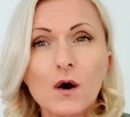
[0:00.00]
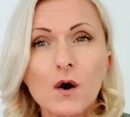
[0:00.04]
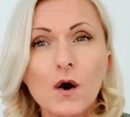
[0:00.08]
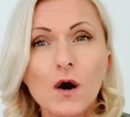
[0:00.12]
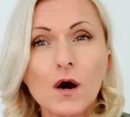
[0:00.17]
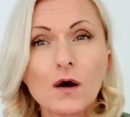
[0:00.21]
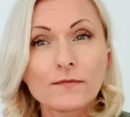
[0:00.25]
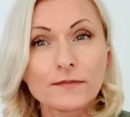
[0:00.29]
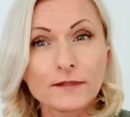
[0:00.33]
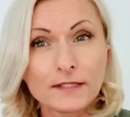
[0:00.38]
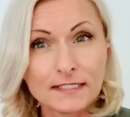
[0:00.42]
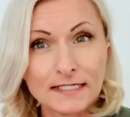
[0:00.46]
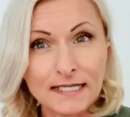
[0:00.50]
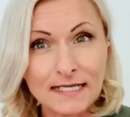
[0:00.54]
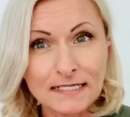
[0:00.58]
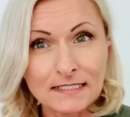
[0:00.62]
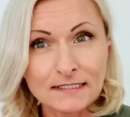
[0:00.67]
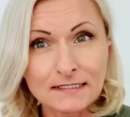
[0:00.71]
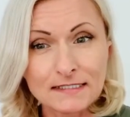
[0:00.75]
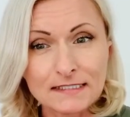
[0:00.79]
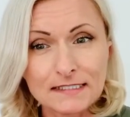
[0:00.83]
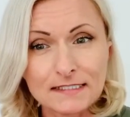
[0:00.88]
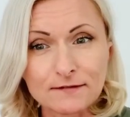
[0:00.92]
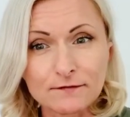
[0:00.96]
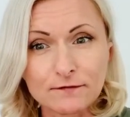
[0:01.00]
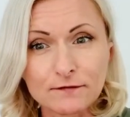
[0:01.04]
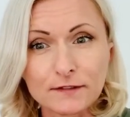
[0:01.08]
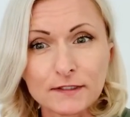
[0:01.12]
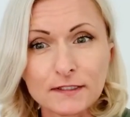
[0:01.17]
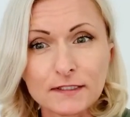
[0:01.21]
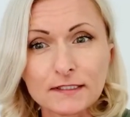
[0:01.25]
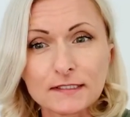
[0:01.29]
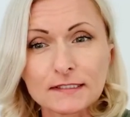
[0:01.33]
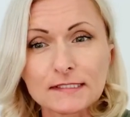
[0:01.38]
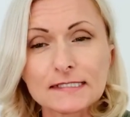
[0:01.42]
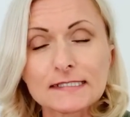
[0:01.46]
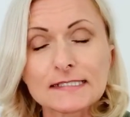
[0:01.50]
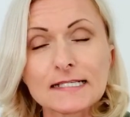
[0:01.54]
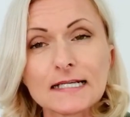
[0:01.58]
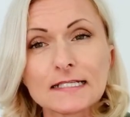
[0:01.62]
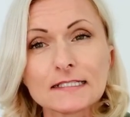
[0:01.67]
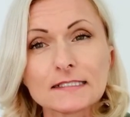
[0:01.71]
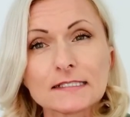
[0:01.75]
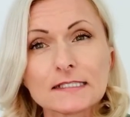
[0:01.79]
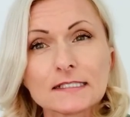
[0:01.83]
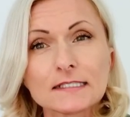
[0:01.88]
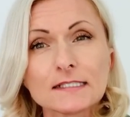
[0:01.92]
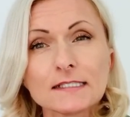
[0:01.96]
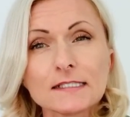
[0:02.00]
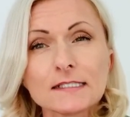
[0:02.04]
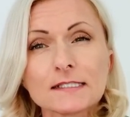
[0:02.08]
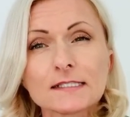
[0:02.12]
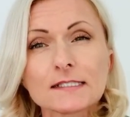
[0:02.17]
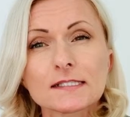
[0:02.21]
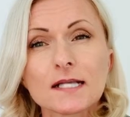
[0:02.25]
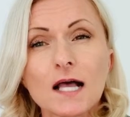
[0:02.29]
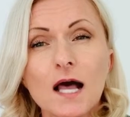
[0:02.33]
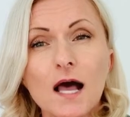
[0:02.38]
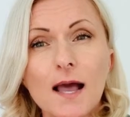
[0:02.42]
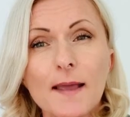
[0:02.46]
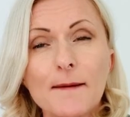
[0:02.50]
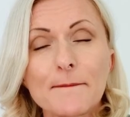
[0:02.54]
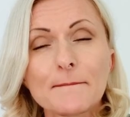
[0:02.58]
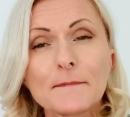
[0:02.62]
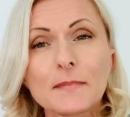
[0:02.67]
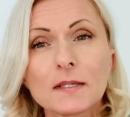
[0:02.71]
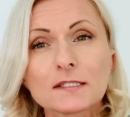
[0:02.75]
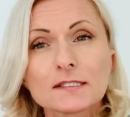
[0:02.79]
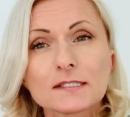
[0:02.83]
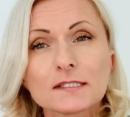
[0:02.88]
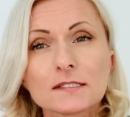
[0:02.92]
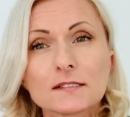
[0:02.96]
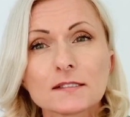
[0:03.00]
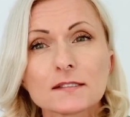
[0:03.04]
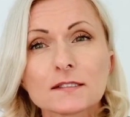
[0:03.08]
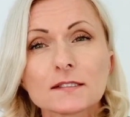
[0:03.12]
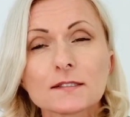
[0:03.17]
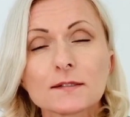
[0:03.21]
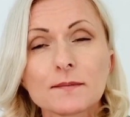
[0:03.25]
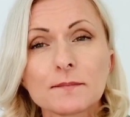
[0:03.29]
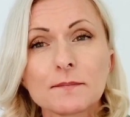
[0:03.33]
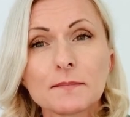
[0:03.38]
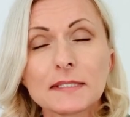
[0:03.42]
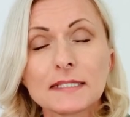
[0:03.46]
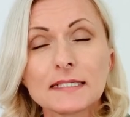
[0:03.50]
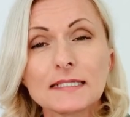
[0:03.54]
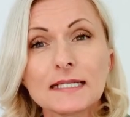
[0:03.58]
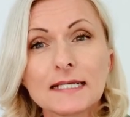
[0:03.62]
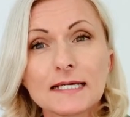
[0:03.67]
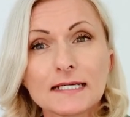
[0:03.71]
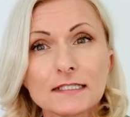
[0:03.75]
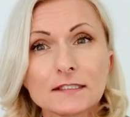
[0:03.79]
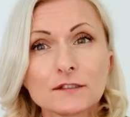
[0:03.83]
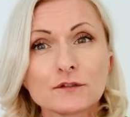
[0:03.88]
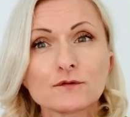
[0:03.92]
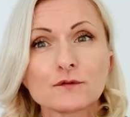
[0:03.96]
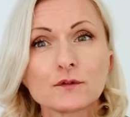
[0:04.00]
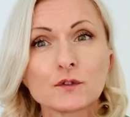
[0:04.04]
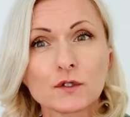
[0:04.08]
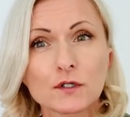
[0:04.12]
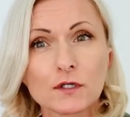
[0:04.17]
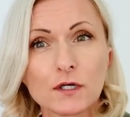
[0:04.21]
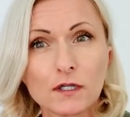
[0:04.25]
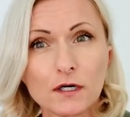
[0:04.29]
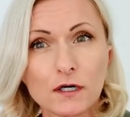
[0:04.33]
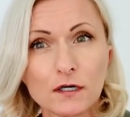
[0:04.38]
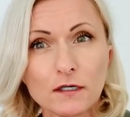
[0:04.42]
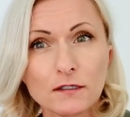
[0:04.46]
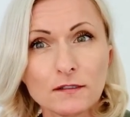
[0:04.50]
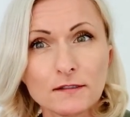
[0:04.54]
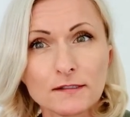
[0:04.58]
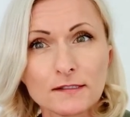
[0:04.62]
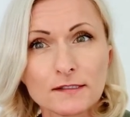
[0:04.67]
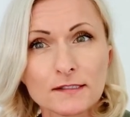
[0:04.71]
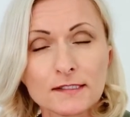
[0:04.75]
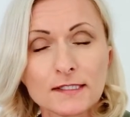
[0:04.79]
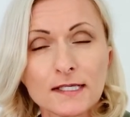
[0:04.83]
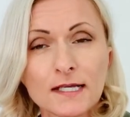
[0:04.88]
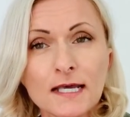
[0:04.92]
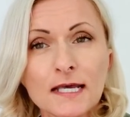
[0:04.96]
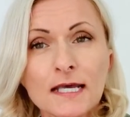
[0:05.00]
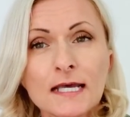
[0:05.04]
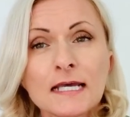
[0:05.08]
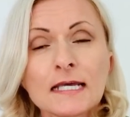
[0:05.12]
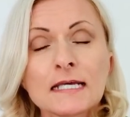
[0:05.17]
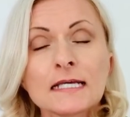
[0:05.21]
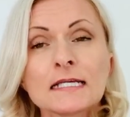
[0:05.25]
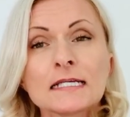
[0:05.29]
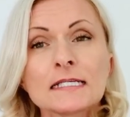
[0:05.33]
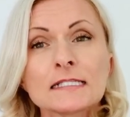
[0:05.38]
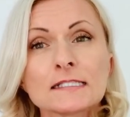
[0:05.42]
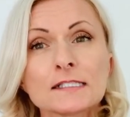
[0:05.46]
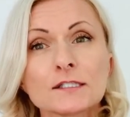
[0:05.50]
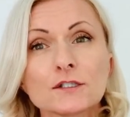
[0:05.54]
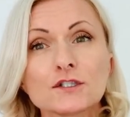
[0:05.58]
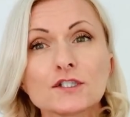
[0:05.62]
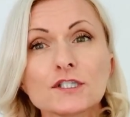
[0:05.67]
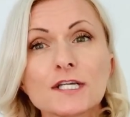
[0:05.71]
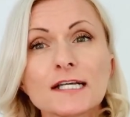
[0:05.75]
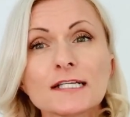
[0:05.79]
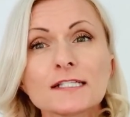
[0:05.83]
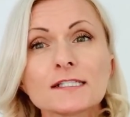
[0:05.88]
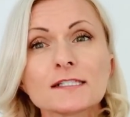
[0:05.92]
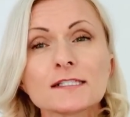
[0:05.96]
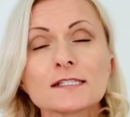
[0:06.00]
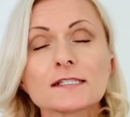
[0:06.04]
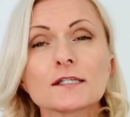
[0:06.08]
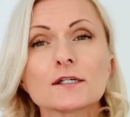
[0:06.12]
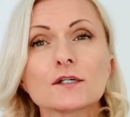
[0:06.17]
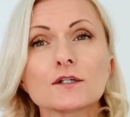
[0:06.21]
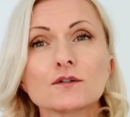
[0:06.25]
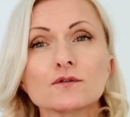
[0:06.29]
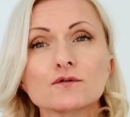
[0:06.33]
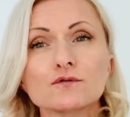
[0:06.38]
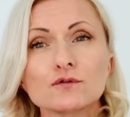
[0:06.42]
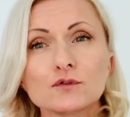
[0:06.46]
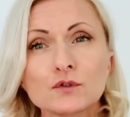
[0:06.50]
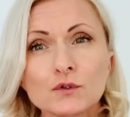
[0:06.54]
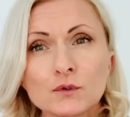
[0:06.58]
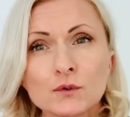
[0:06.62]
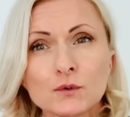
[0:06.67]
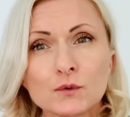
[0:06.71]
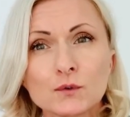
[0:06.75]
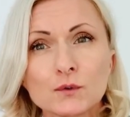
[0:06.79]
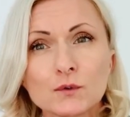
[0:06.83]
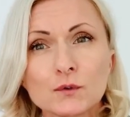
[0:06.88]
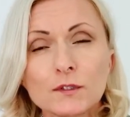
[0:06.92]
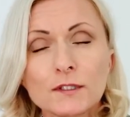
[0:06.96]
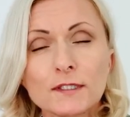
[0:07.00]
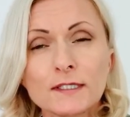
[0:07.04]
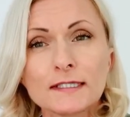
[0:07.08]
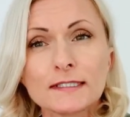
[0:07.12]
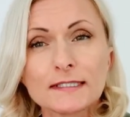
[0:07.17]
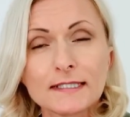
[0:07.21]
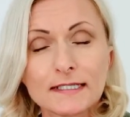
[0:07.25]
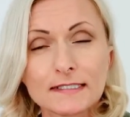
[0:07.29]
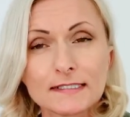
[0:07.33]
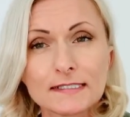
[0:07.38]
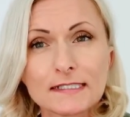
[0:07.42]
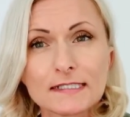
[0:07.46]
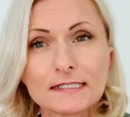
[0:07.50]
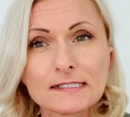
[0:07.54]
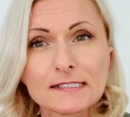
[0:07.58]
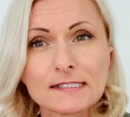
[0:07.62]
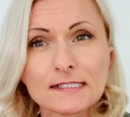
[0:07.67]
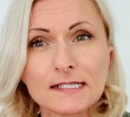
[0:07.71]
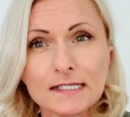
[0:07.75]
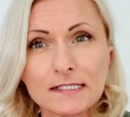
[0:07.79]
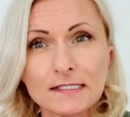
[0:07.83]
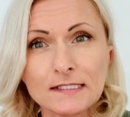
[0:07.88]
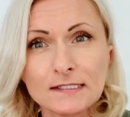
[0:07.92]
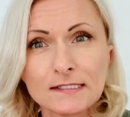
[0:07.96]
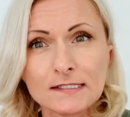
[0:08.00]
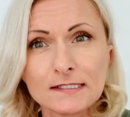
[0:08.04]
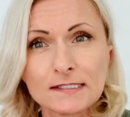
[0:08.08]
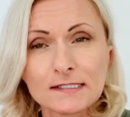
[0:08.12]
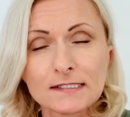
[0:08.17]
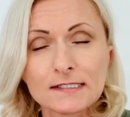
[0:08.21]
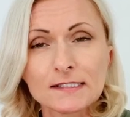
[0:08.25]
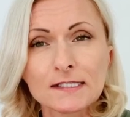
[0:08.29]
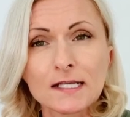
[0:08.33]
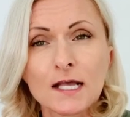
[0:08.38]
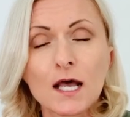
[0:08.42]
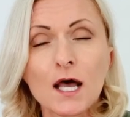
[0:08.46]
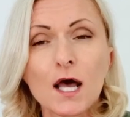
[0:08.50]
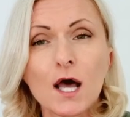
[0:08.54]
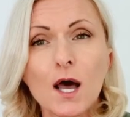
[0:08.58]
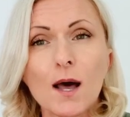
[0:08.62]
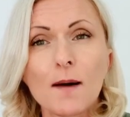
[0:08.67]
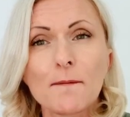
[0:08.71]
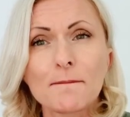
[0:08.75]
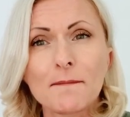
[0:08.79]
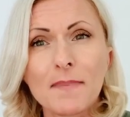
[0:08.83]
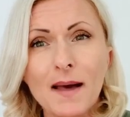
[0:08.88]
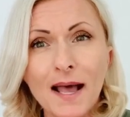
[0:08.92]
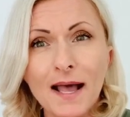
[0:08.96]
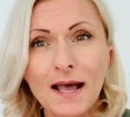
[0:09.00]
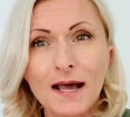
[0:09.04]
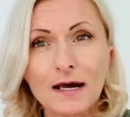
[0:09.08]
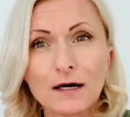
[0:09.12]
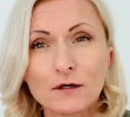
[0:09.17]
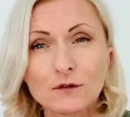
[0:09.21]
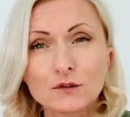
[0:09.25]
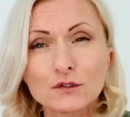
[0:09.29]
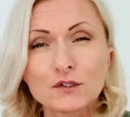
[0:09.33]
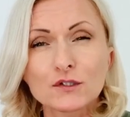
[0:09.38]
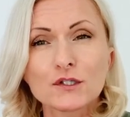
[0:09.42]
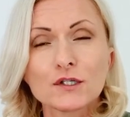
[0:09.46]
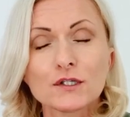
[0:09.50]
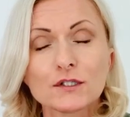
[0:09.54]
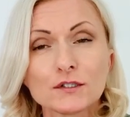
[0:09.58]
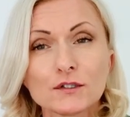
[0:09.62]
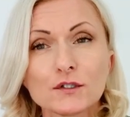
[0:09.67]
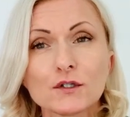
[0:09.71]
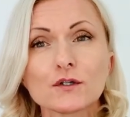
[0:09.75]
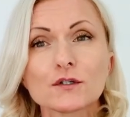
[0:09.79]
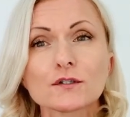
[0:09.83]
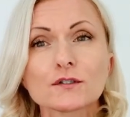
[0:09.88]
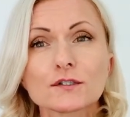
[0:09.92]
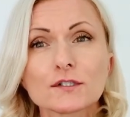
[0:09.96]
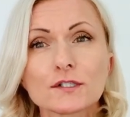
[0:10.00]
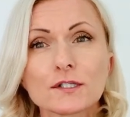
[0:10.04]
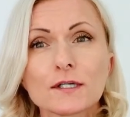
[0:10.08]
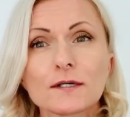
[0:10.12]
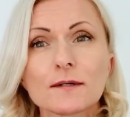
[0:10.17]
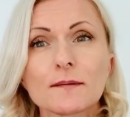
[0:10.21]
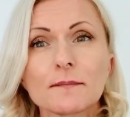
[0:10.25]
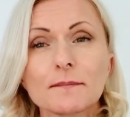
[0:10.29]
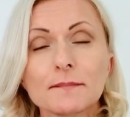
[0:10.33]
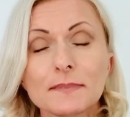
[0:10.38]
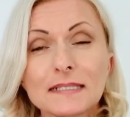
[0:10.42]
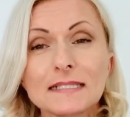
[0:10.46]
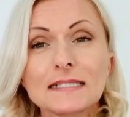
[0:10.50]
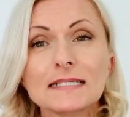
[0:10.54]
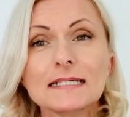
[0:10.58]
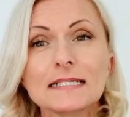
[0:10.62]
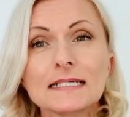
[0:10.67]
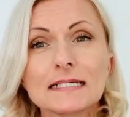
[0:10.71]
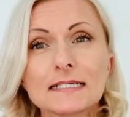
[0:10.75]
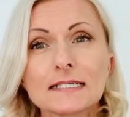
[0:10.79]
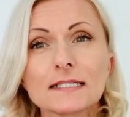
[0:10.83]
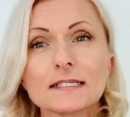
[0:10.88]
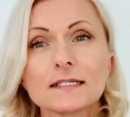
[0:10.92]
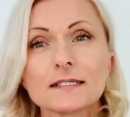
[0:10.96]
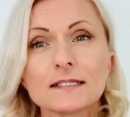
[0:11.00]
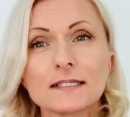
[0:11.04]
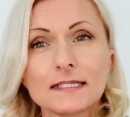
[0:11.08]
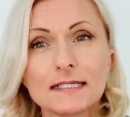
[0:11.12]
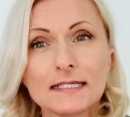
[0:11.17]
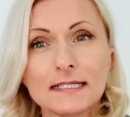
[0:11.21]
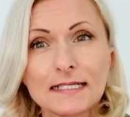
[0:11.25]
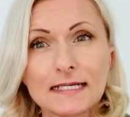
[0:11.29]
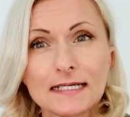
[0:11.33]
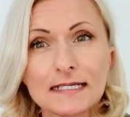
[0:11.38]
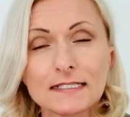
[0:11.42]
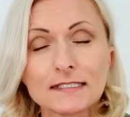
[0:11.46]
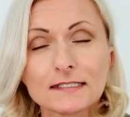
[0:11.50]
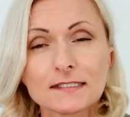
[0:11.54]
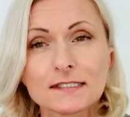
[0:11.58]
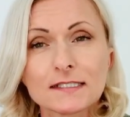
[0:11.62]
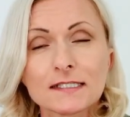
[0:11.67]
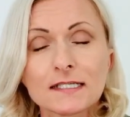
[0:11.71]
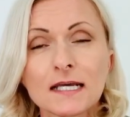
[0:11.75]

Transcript: The negative sentence, I mustn't be late for class, suggests a rule that exists about not being late.